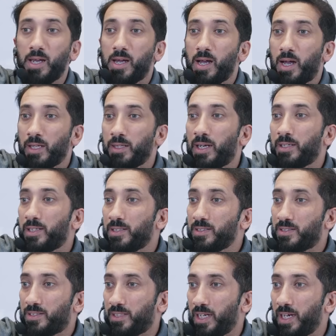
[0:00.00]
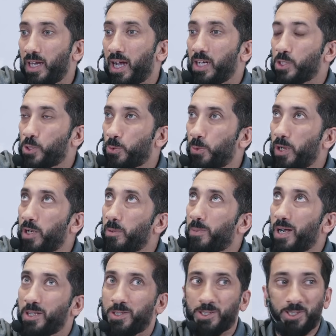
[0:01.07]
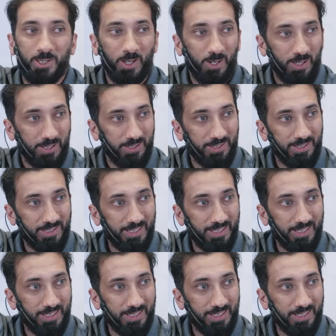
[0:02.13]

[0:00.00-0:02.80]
Allah didn't say, I swear by the stars.